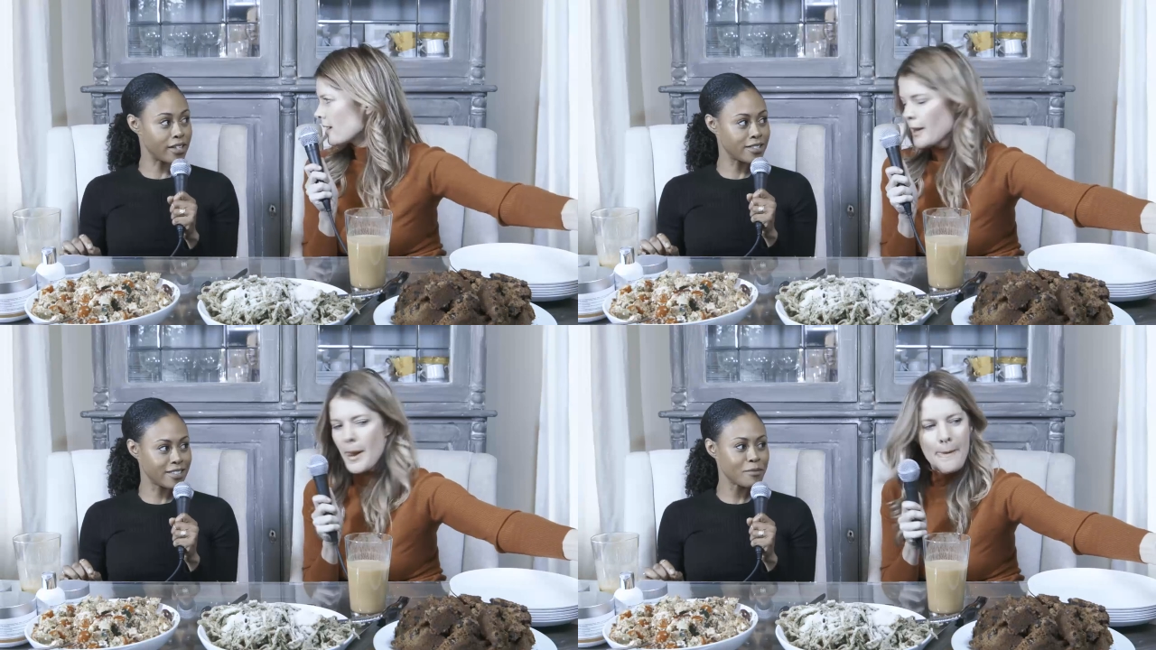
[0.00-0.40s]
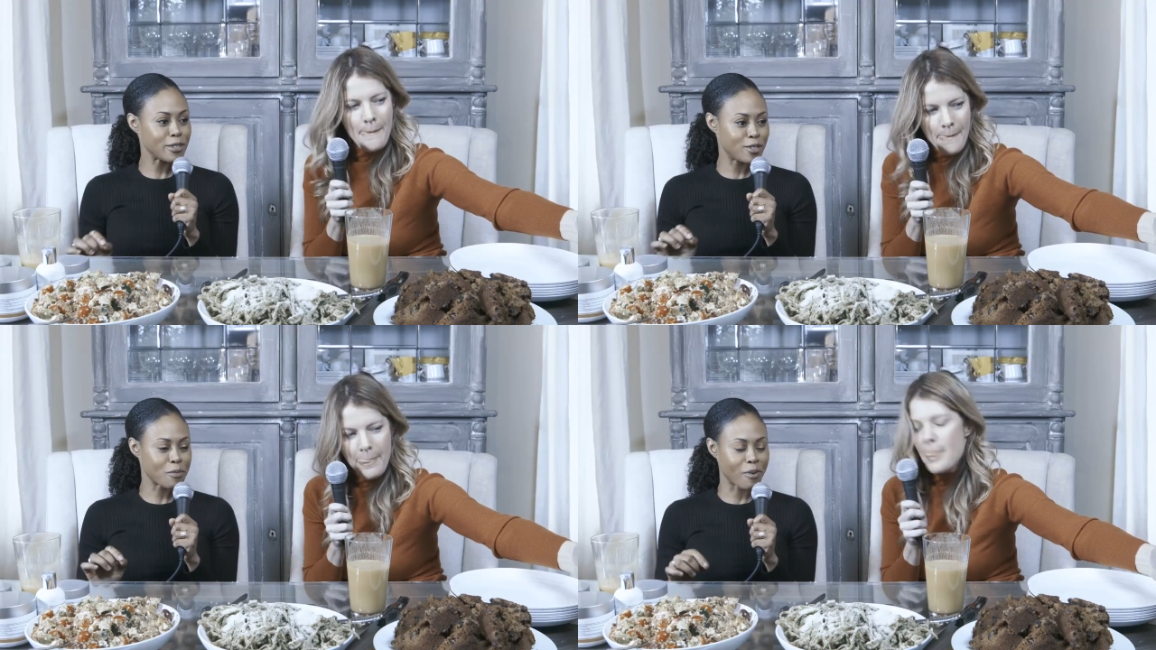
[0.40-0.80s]
Speaker 1: braids. It
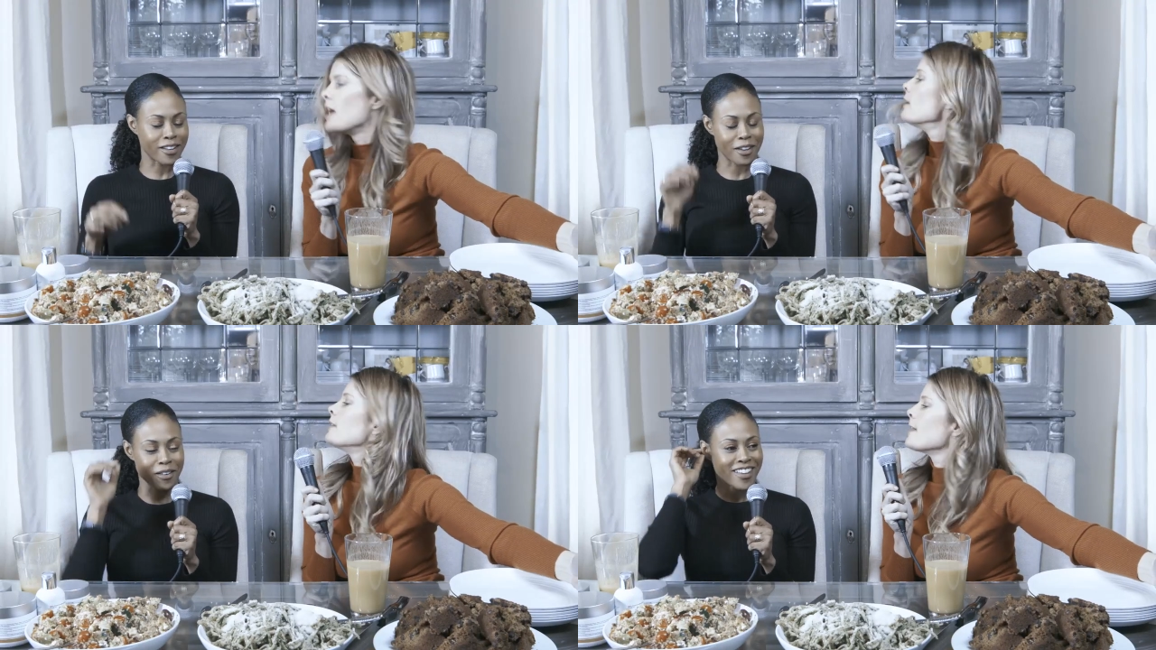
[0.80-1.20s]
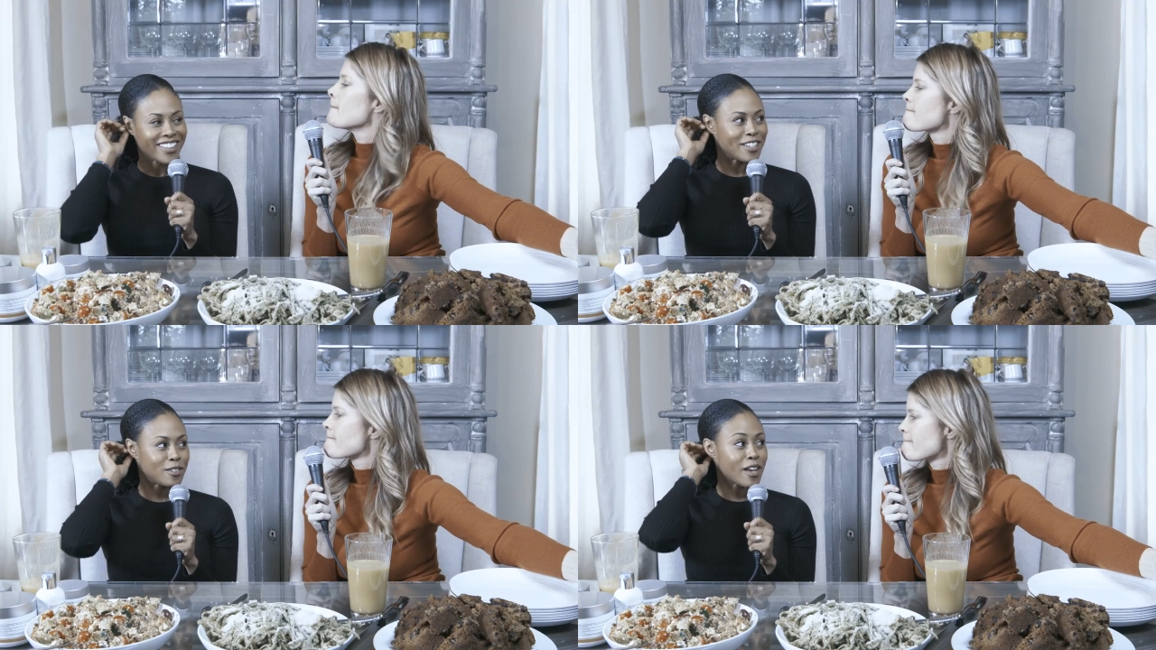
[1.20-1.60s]
was Tupac. No, oh
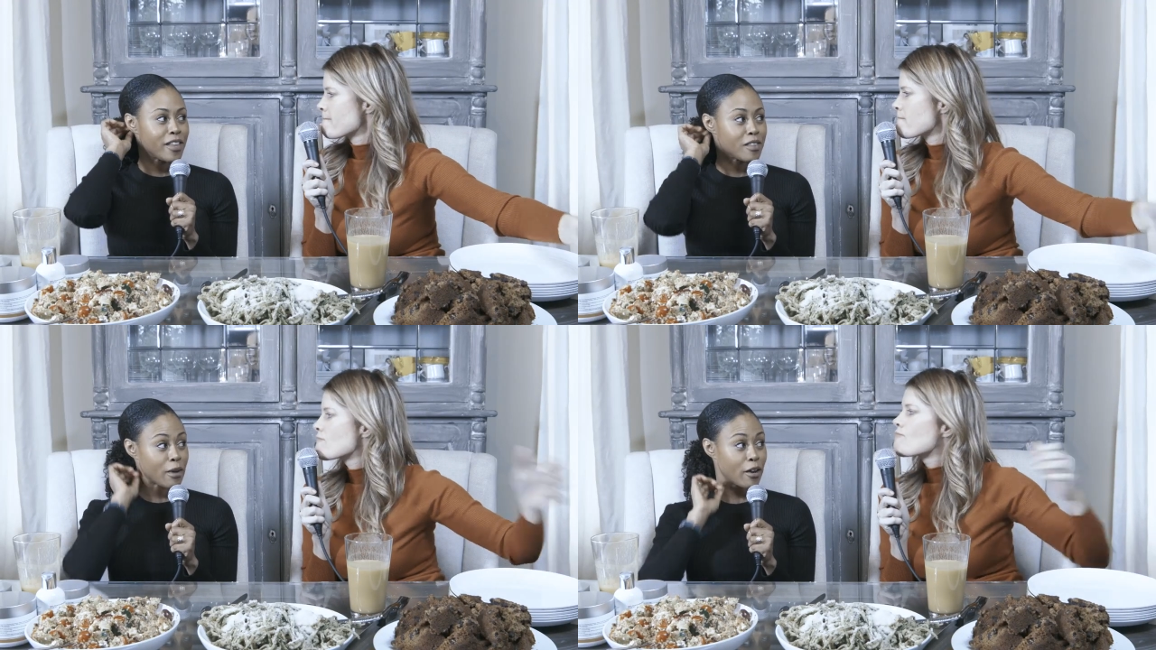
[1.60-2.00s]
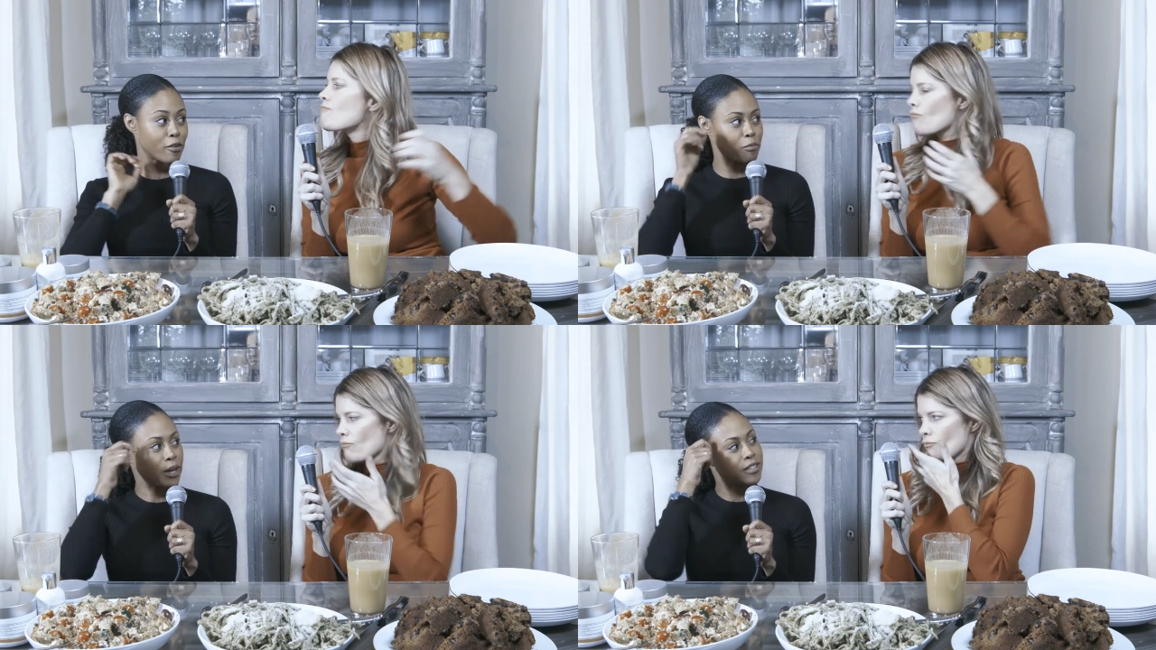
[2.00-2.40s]
yeah. This I had the
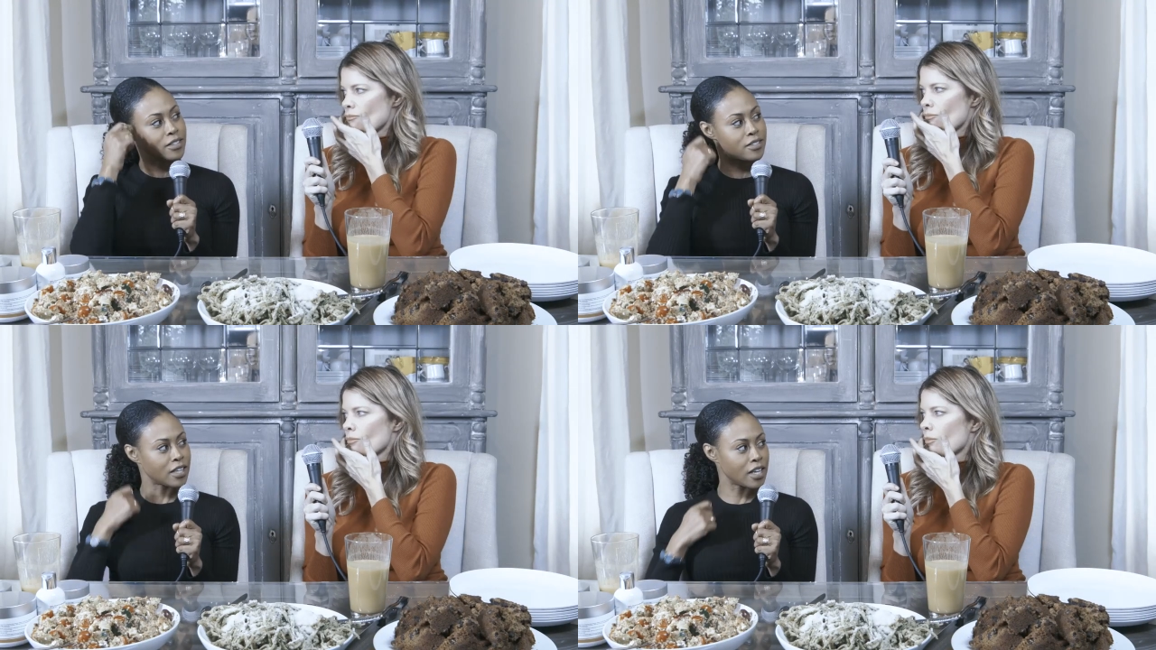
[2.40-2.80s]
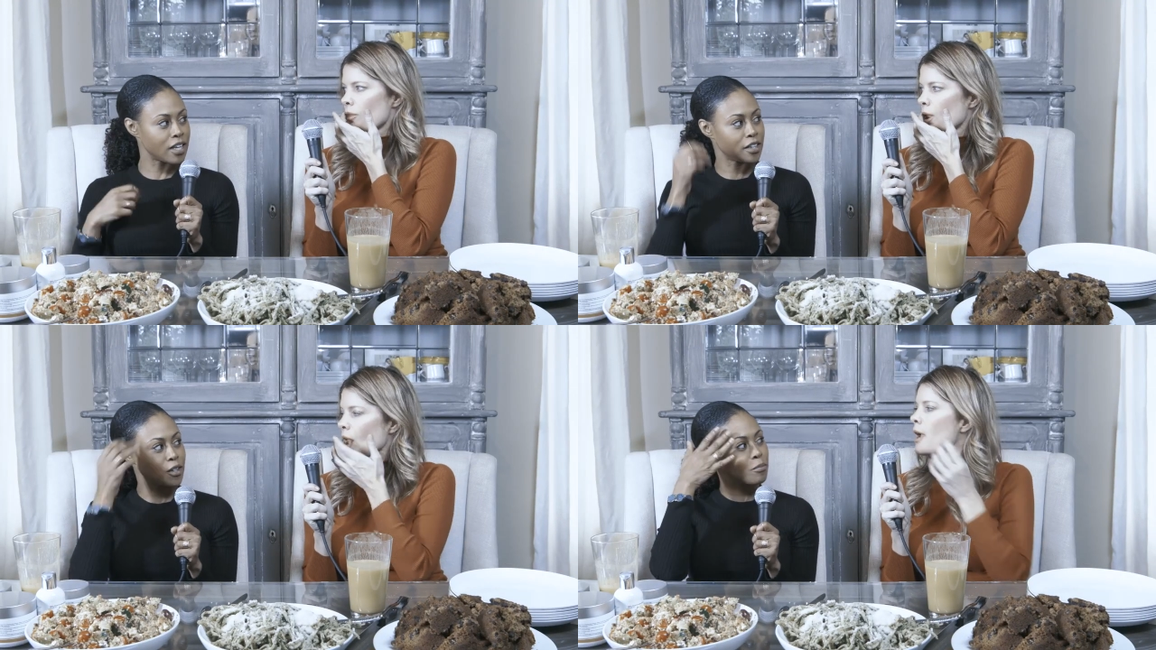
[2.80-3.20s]
micro mm. braids, the
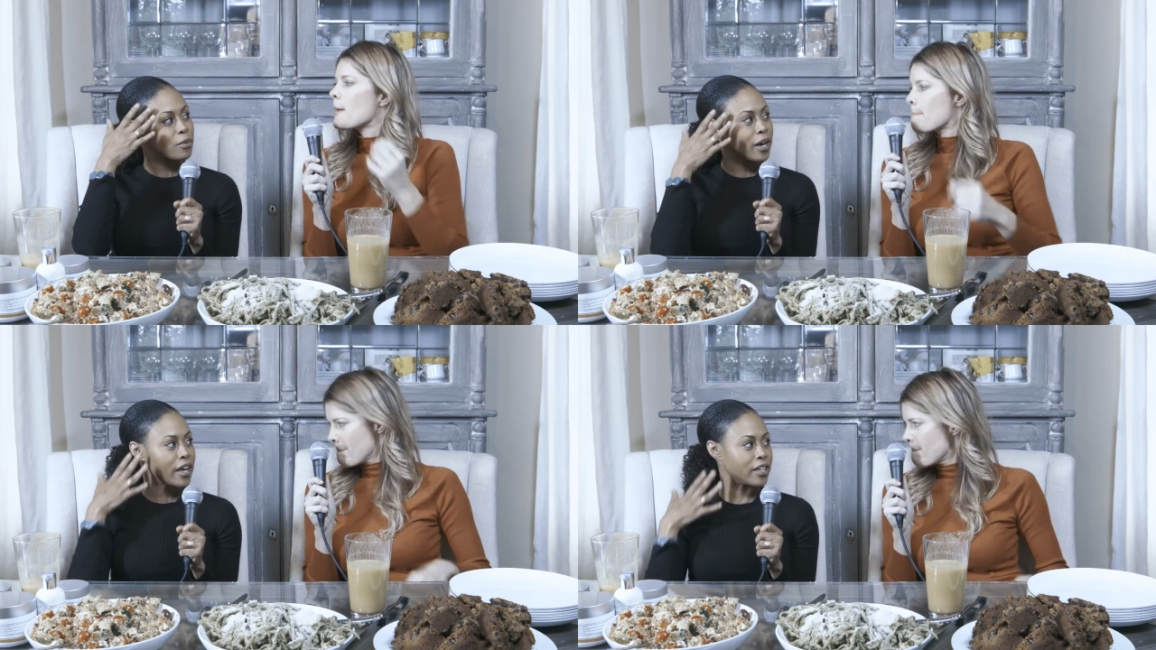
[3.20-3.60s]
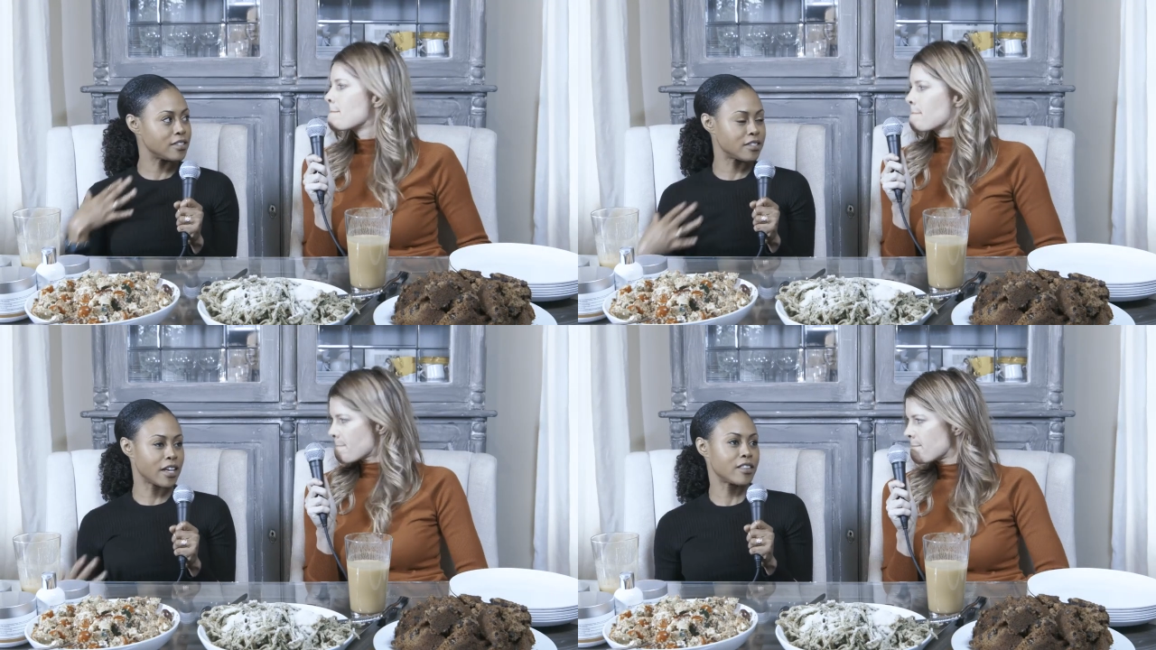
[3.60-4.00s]
skinny little mm -hmm,
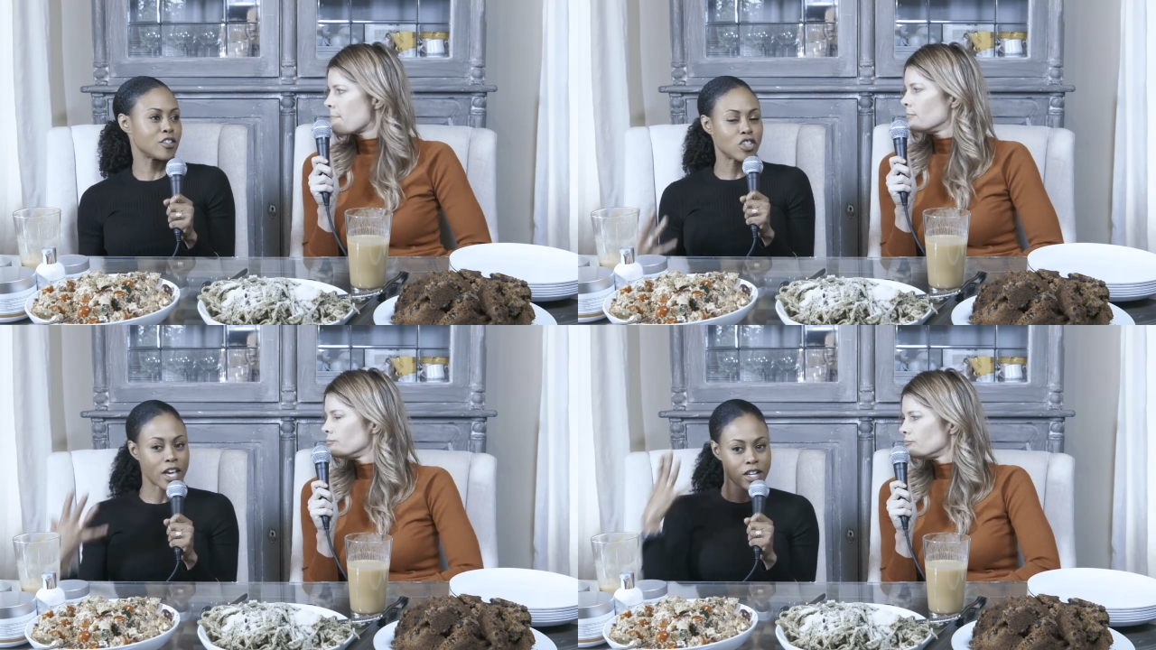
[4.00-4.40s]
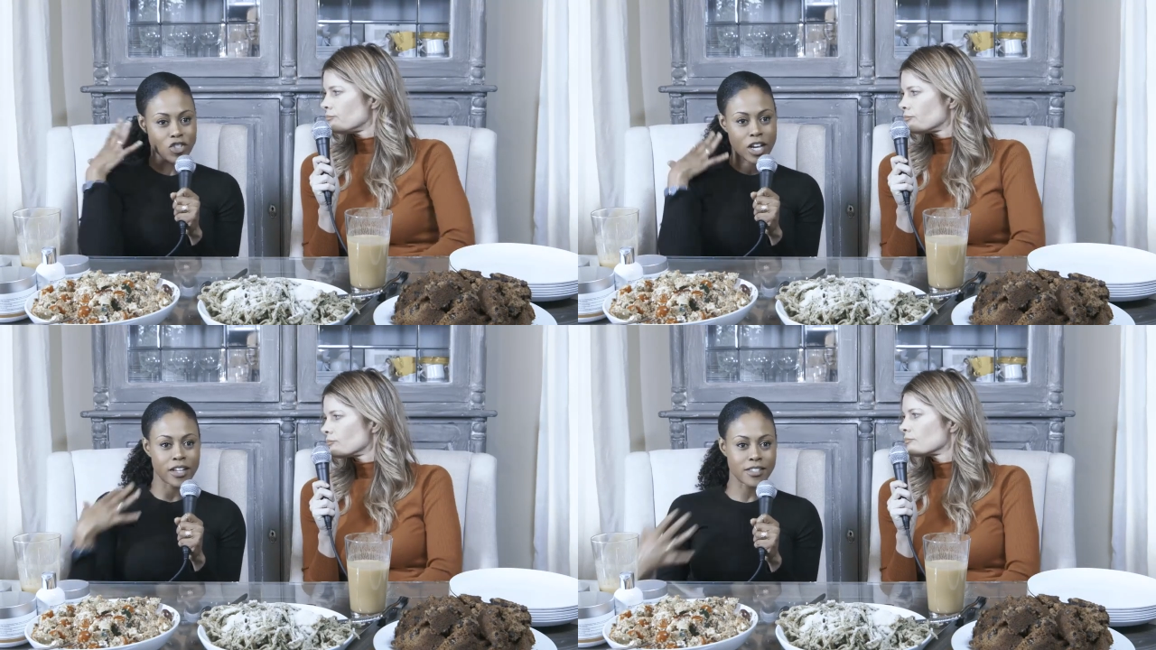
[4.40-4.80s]
braids, mm -hmm. like the
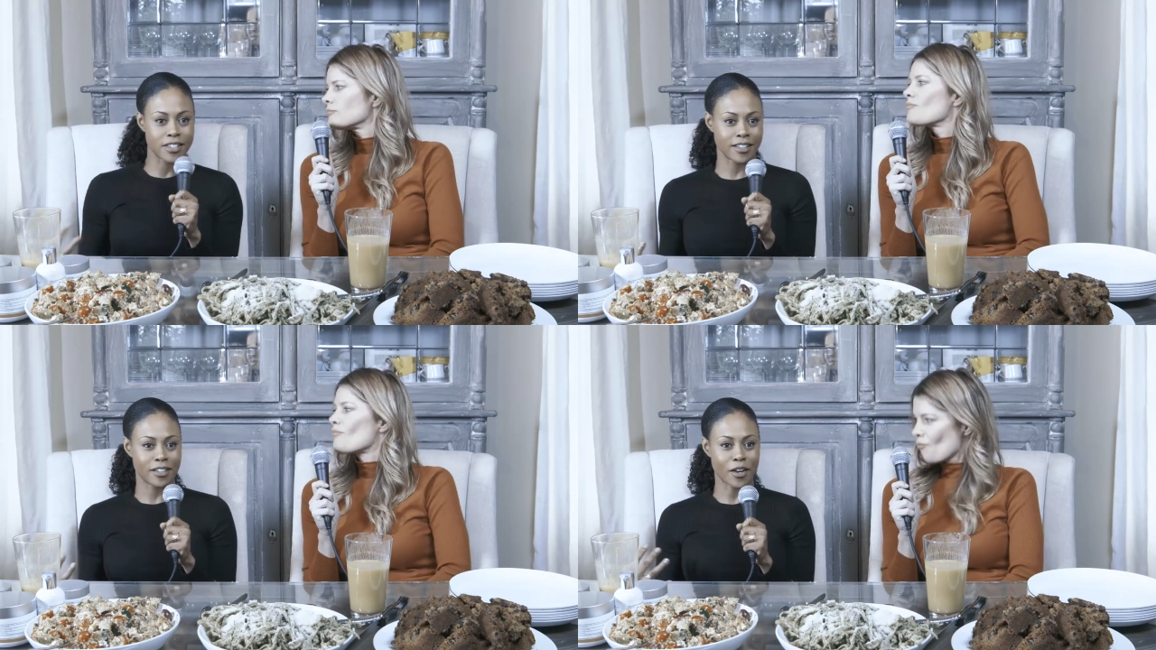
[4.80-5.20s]
Janet Jackson.